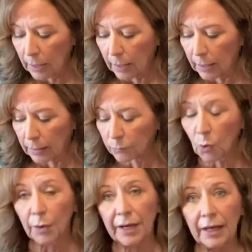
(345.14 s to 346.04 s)

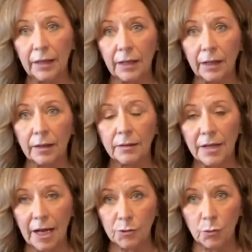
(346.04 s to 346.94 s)
organic,
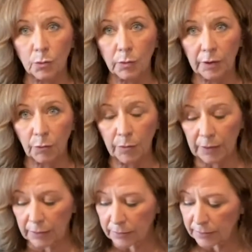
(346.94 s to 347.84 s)
natural
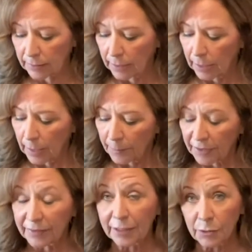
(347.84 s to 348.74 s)
ingredients.
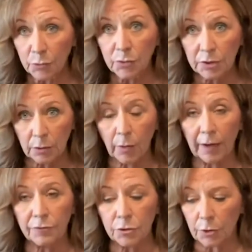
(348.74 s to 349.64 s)
But they do still
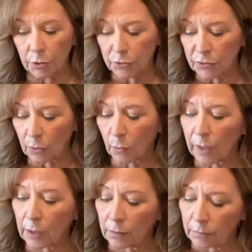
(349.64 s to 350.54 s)
have sugar. So
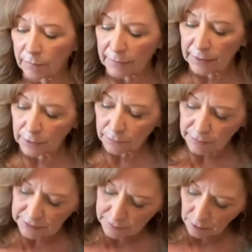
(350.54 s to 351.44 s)
in
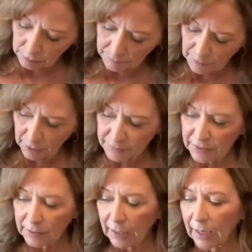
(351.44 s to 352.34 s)
these lollipops
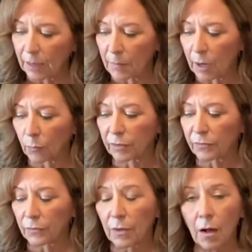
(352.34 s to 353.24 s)
that they came out with
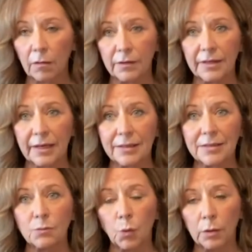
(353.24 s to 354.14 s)
for the holidays,
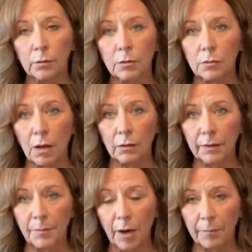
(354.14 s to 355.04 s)
one little
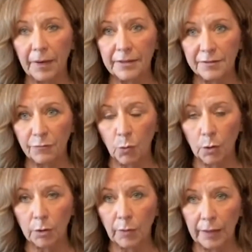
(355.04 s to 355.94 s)
lollipop has 4
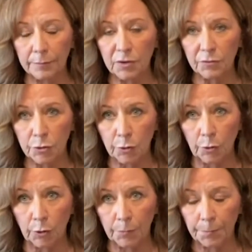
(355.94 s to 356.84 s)
grams of sugar.